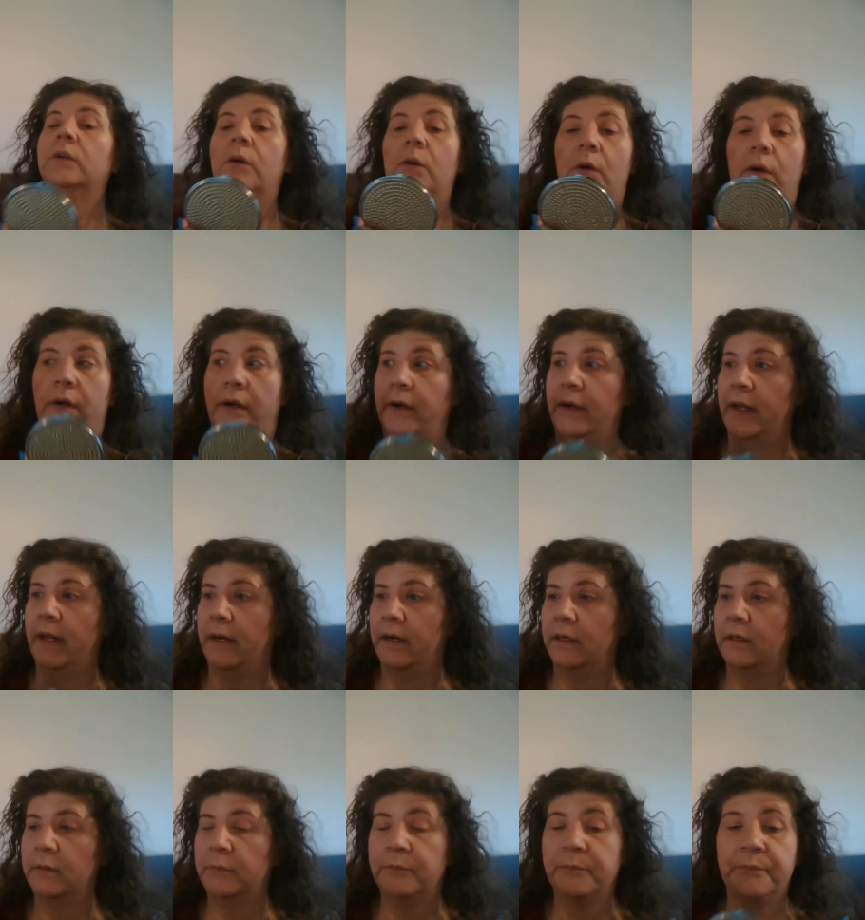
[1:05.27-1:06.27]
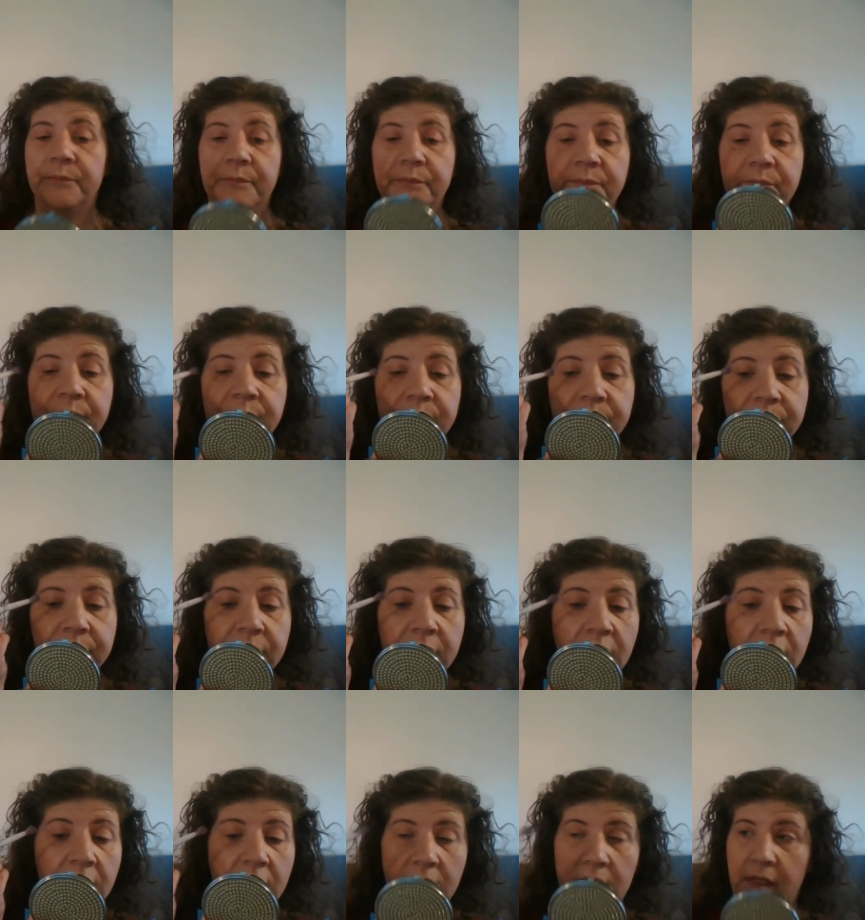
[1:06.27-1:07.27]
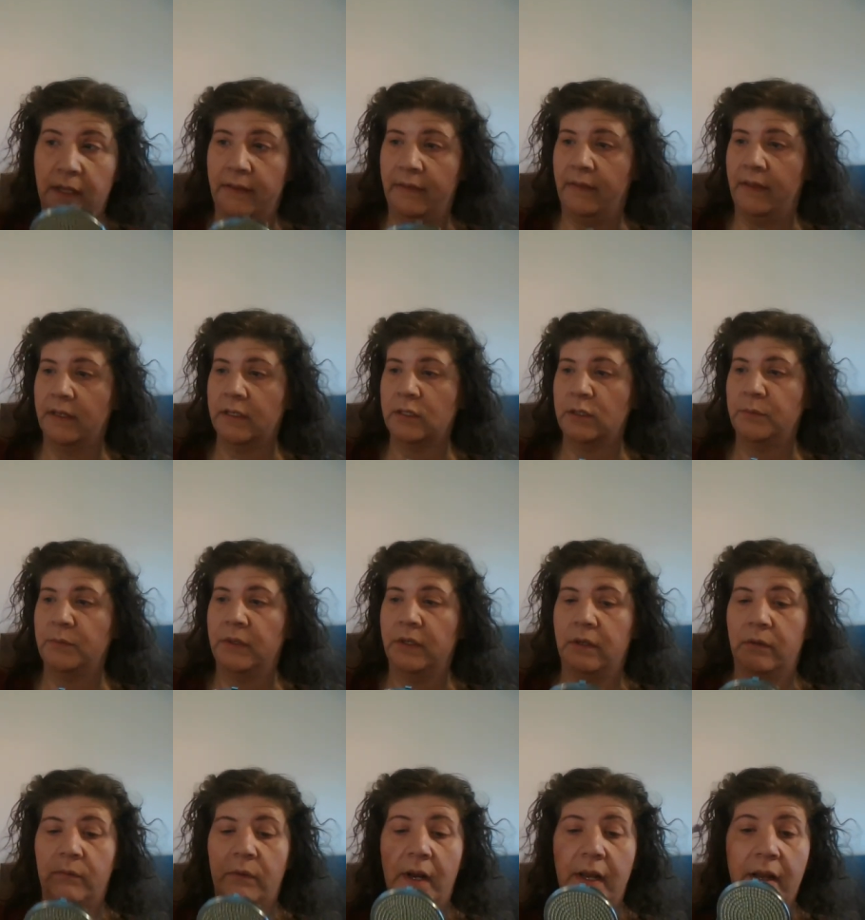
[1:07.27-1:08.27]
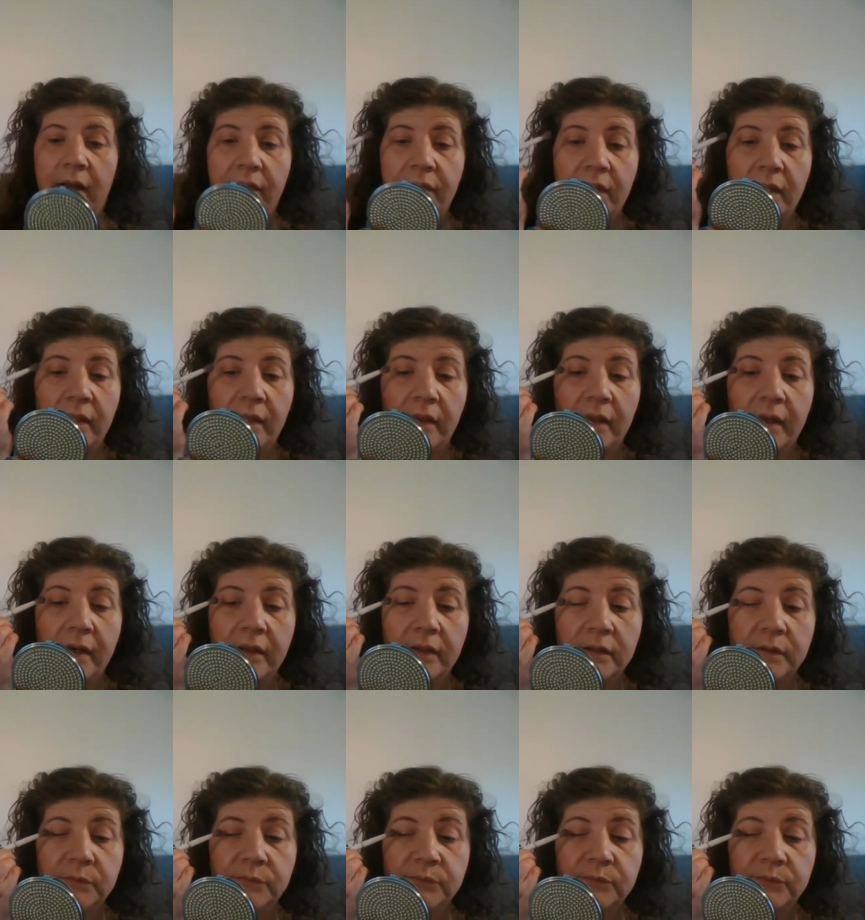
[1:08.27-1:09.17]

corner here. I like to put it right on the lid